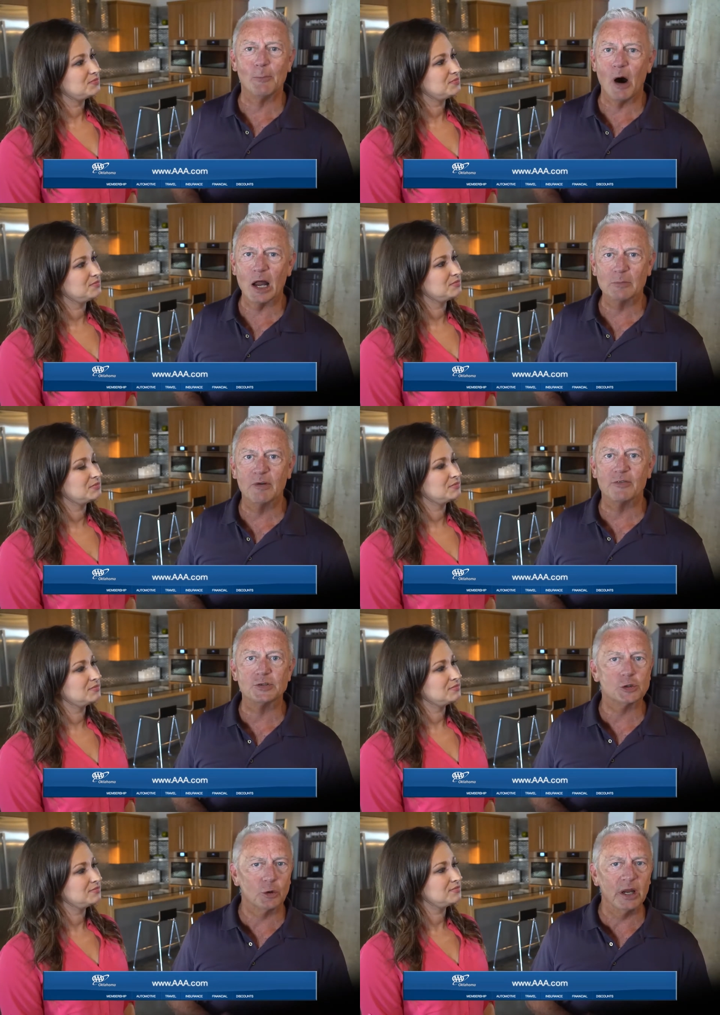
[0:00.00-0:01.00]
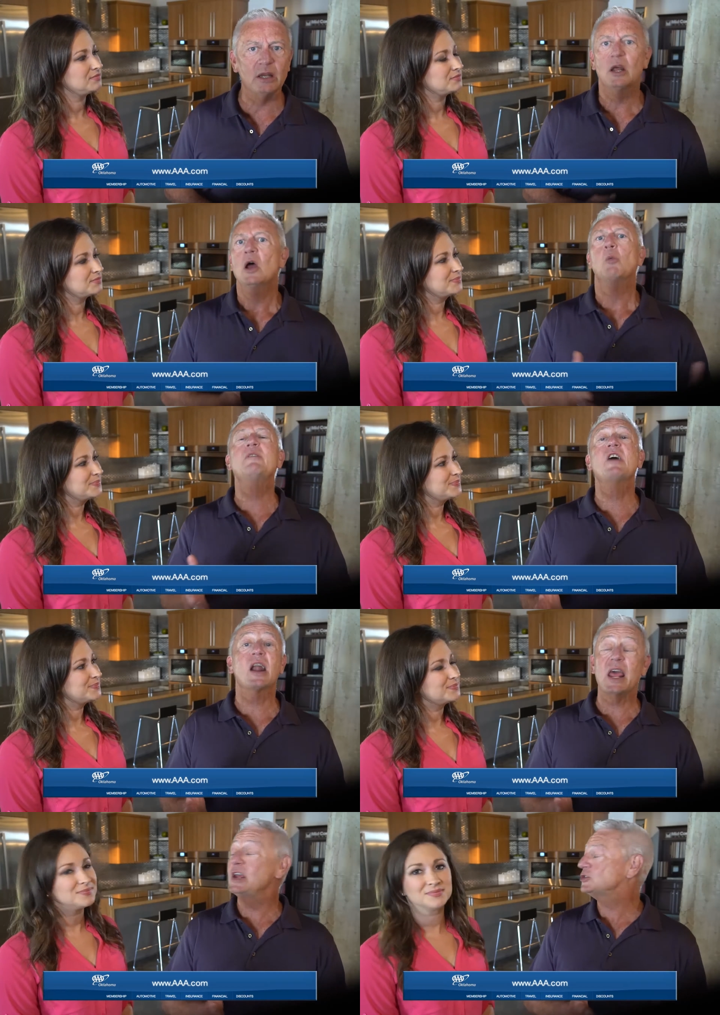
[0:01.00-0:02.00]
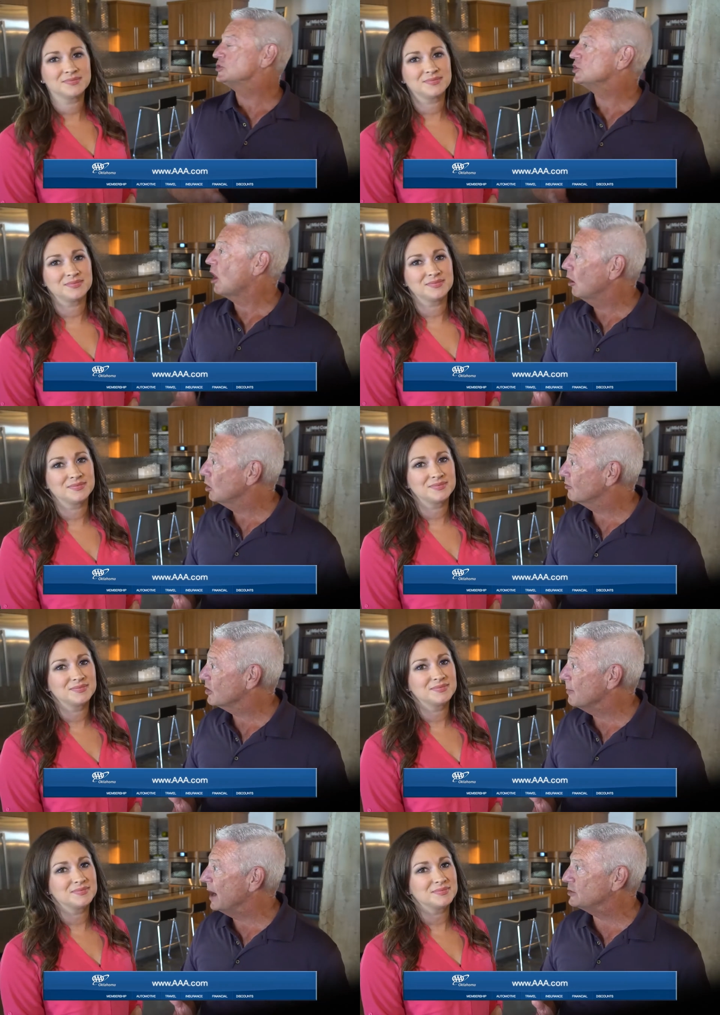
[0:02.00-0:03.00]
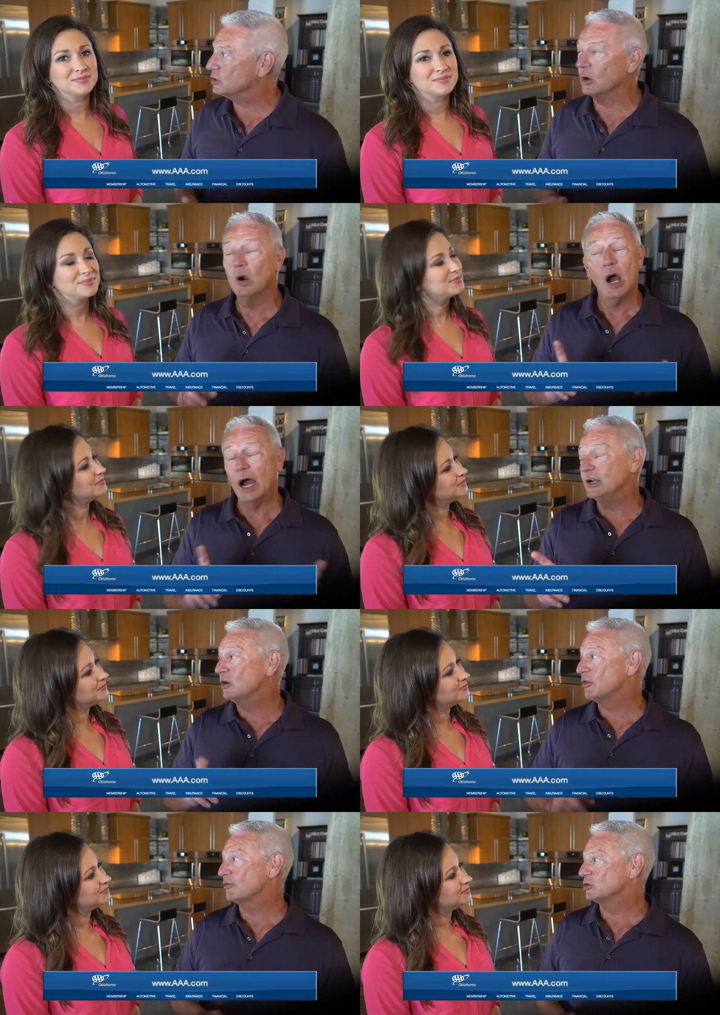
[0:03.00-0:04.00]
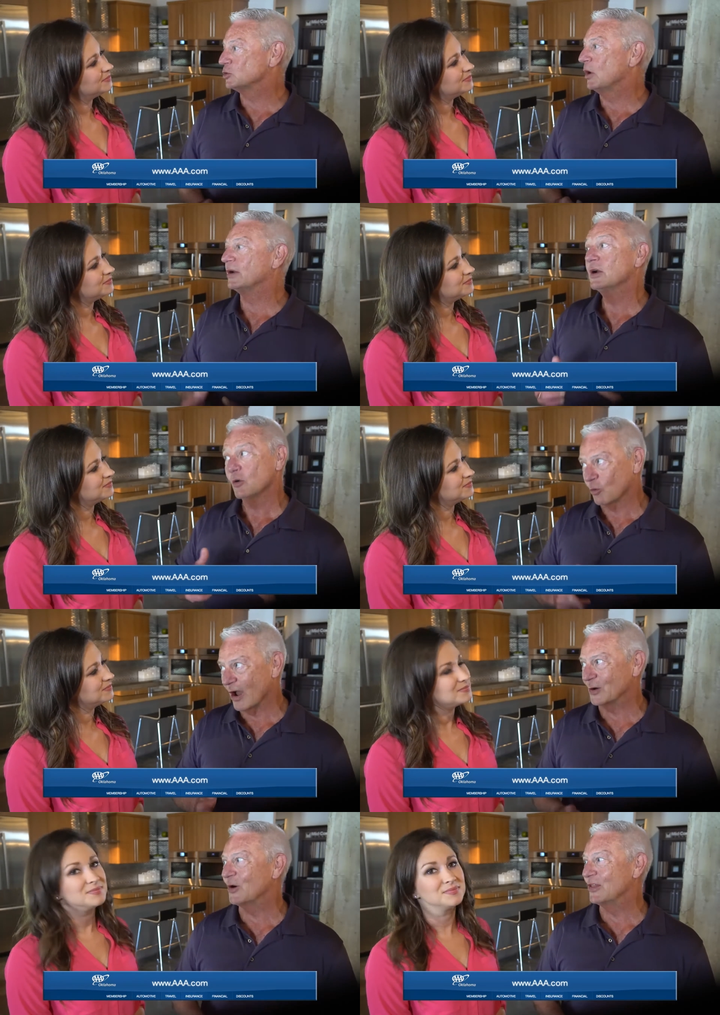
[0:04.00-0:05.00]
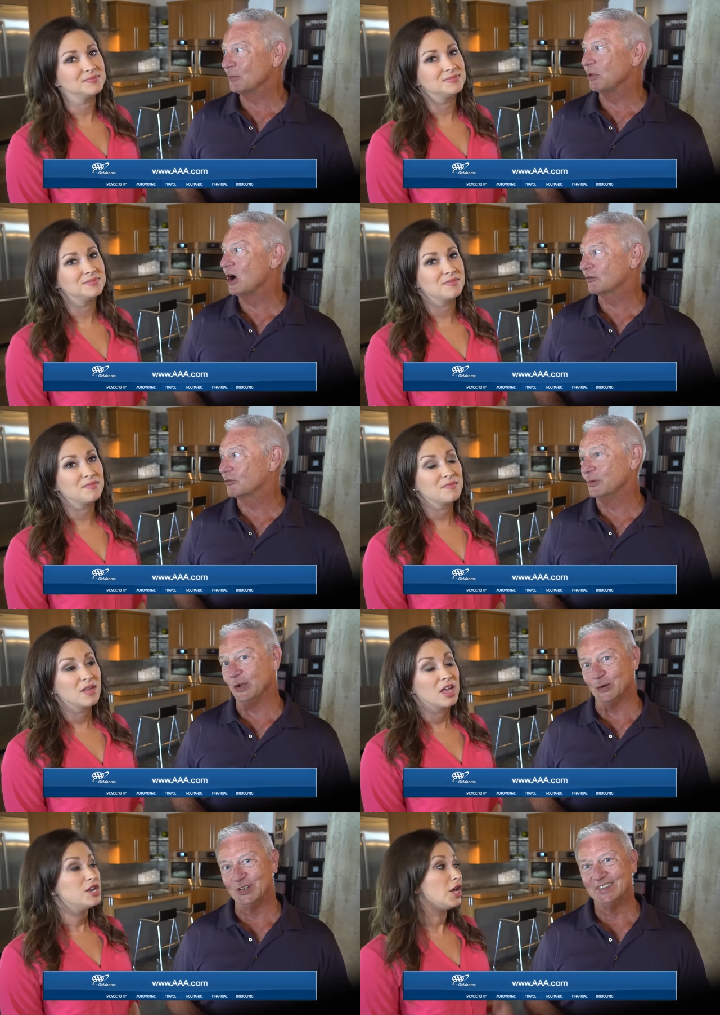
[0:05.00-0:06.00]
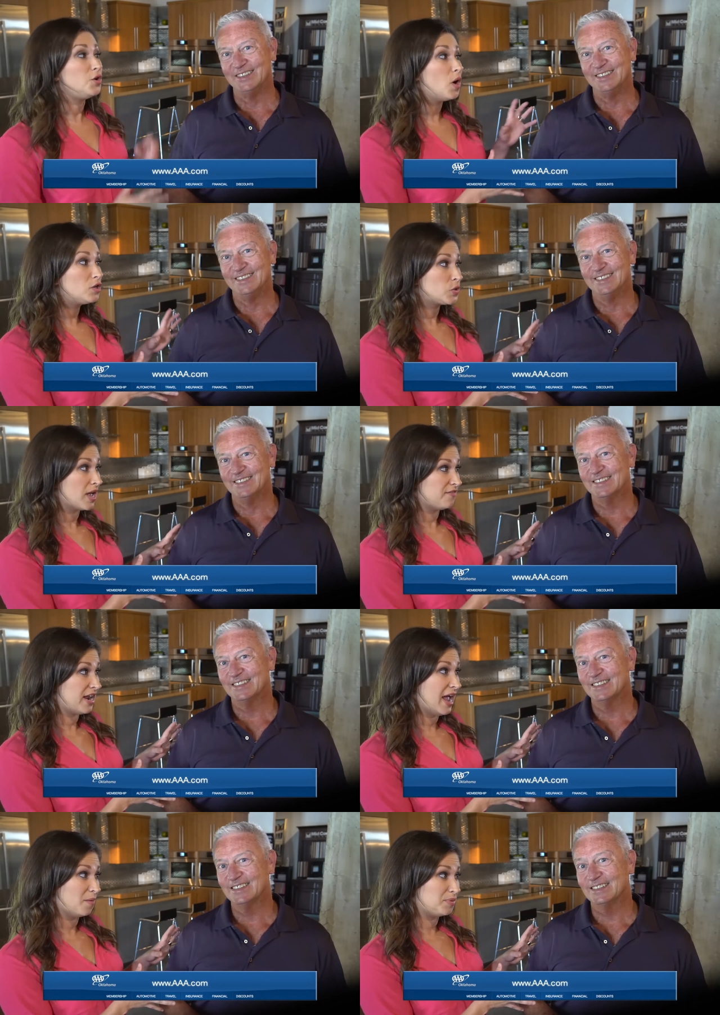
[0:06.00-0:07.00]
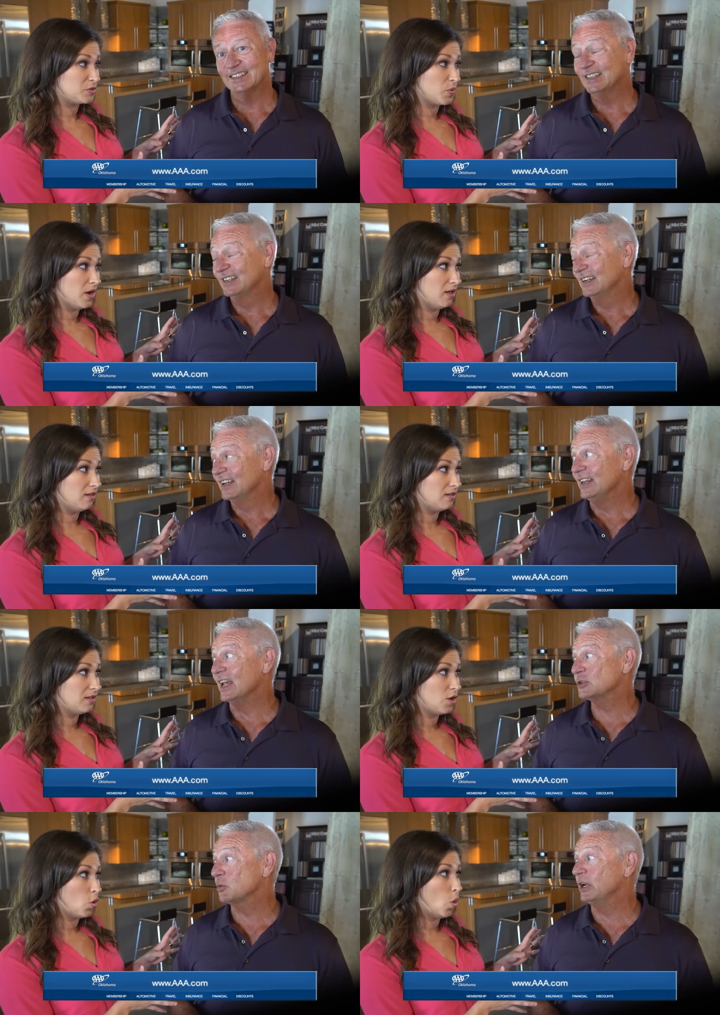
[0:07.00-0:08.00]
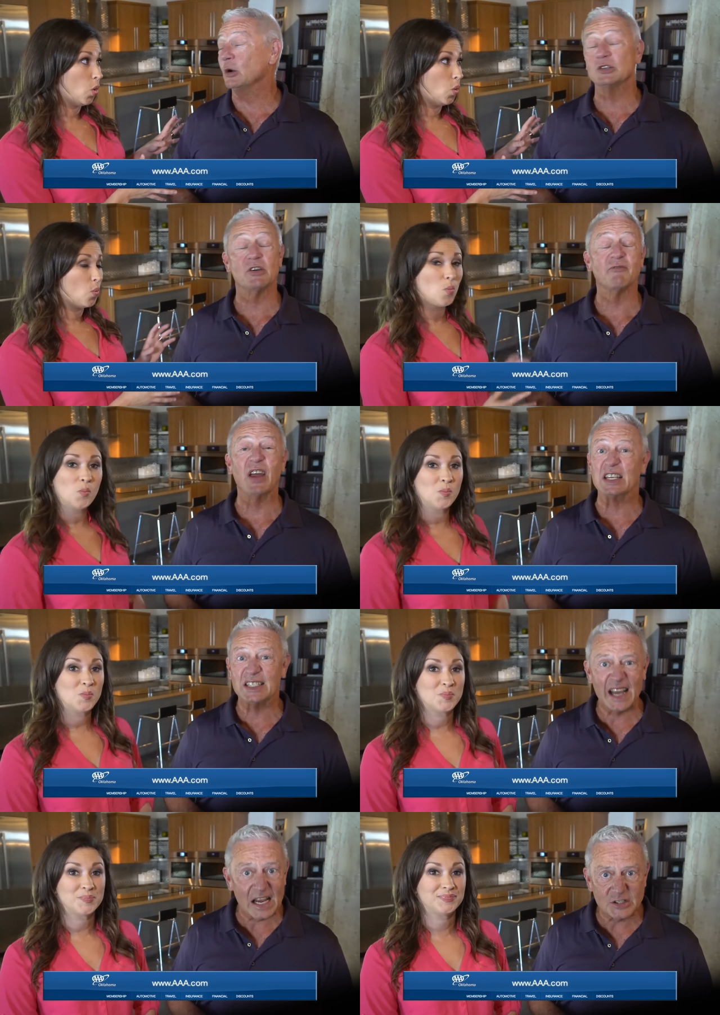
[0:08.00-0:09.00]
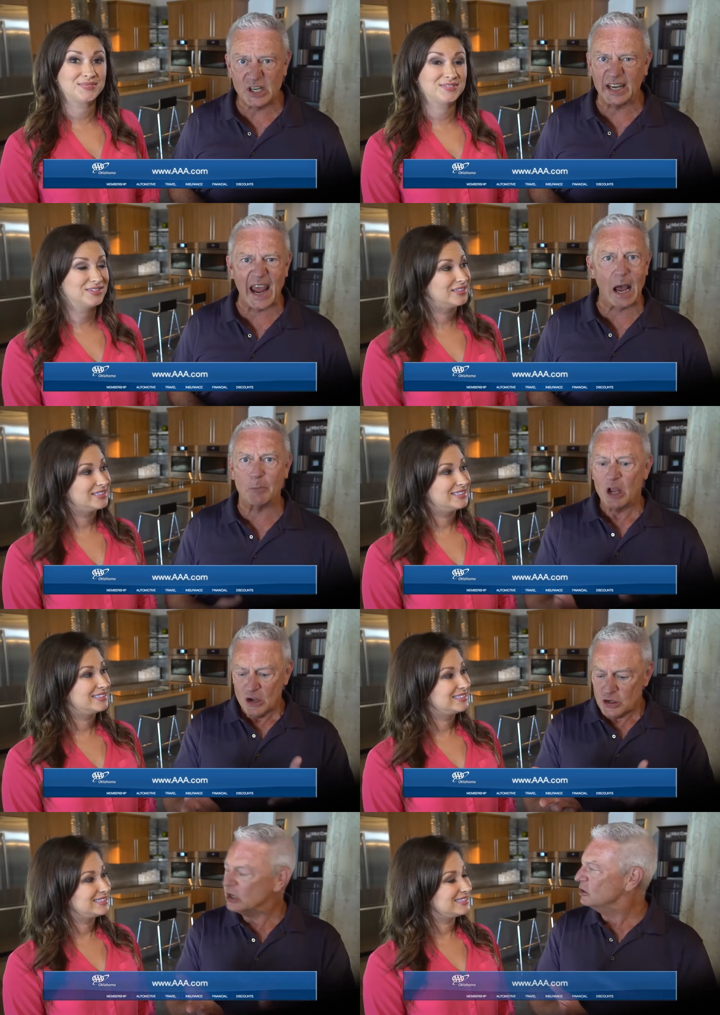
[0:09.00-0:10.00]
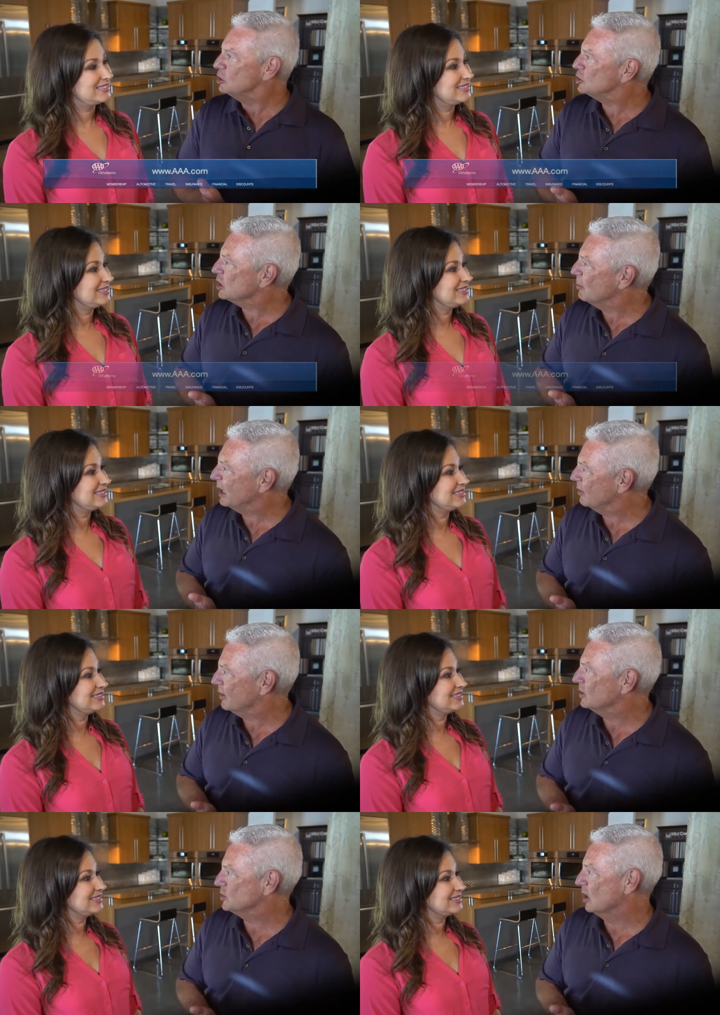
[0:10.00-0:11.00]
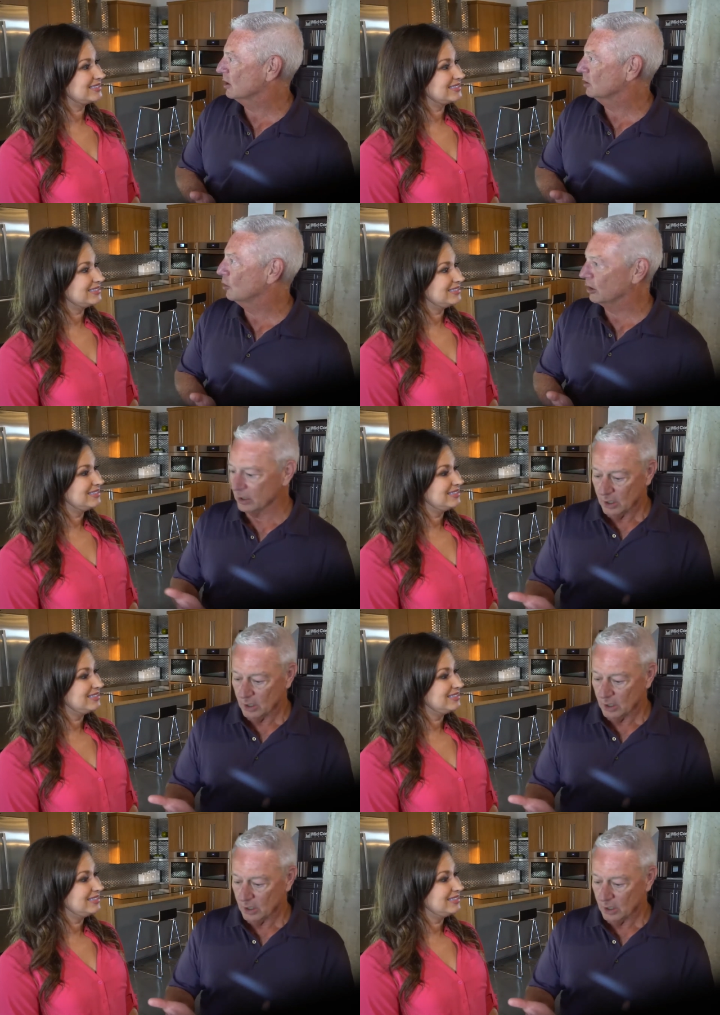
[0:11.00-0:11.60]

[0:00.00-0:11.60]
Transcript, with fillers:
Speaker 1: the bottom of the screen. We've got agents all over the metro. I know that there's one right around the block from you.
Speaker 2: Now, you also have an app as well.
Speaker 1: Yes, we do. It's a fantastic app. You can do so many things on it, Lauren.